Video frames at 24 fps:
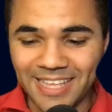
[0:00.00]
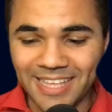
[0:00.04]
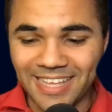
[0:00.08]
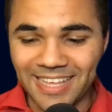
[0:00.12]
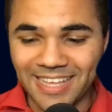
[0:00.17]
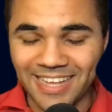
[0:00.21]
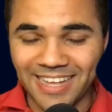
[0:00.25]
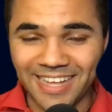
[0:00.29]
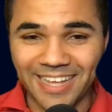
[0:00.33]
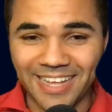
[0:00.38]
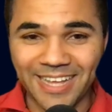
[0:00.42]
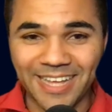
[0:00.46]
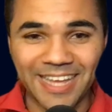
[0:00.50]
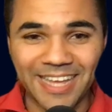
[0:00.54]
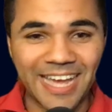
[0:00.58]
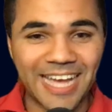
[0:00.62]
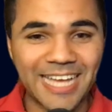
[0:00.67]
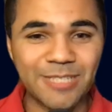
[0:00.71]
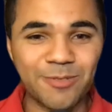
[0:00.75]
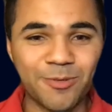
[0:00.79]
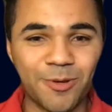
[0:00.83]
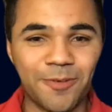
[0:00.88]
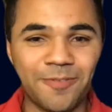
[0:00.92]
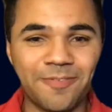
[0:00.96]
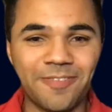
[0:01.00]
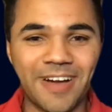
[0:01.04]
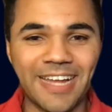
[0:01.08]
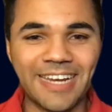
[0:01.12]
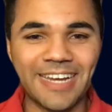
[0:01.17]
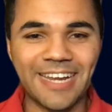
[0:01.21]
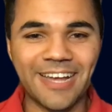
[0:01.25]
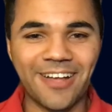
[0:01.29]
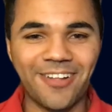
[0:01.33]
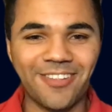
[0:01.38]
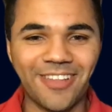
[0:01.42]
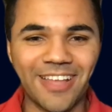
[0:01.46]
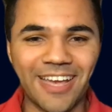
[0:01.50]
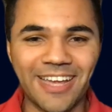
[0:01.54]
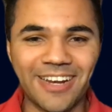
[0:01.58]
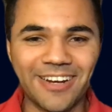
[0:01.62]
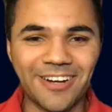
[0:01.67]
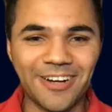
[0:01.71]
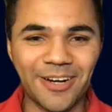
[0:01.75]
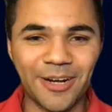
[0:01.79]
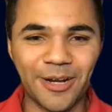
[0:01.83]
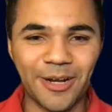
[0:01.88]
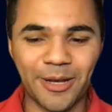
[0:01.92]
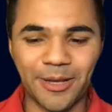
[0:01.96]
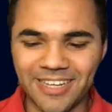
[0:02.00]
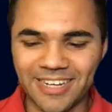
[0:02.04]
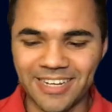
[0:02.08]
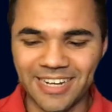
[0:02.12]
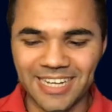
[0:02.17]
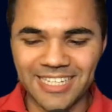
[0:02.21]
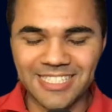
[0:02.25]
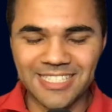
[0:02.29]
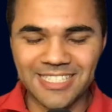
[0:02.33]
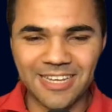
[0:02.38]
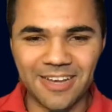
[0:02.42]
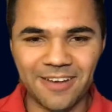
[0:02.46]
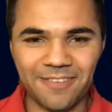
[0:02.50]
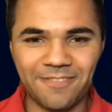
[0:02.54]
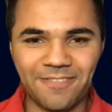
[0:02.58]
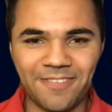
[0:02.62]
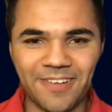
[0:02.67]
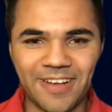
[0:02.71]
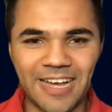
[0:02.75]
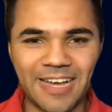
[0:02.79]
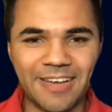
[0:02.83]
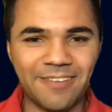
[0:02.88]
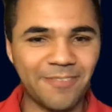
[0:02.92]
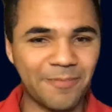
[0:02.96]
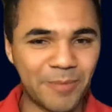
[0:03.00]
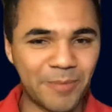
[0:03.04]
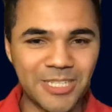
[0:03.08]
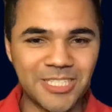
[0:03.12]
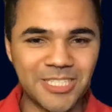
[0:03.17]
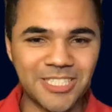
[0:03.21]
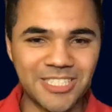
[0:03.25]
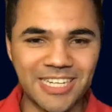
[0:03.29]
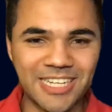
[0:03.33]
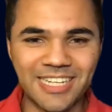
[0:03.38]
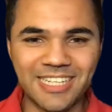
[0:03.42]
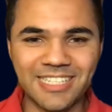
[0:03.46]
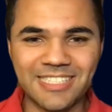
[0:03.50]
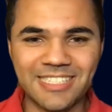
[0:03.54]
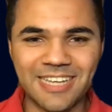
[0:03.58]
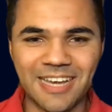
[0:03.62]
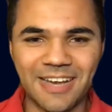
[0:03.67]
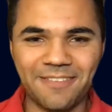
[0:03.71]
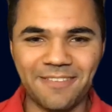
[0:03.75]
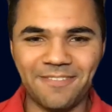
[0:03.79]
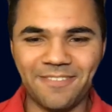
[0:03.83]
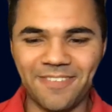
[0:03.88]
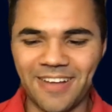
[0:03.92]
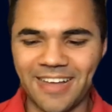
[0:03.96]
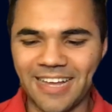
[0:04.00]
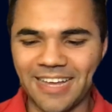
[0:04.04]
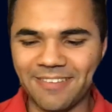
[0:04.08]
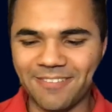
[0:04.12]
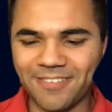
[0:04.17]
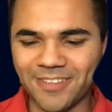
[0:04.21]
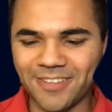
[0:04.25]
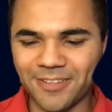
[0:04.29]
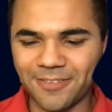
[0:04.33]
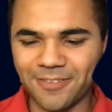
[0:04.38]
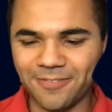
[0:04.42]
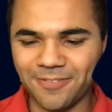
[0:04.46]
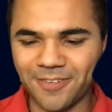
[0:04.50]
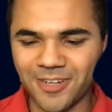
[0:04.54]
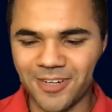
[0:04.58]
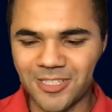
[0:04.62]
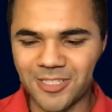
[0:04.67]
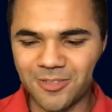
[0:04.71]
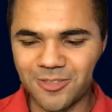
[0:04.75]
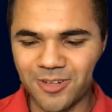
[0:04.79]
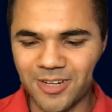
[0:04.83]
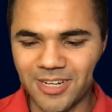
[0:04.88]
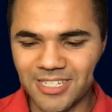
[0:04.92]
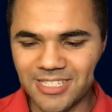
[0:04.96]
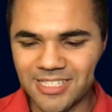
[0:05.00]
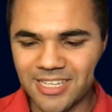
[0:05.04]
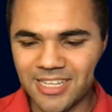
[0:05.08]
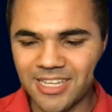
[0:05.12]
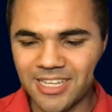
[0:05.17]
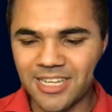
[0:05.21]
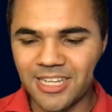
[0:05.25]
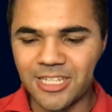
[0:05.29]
as we'll find out later, a nice top 5, a much-needed top 5 in the first race.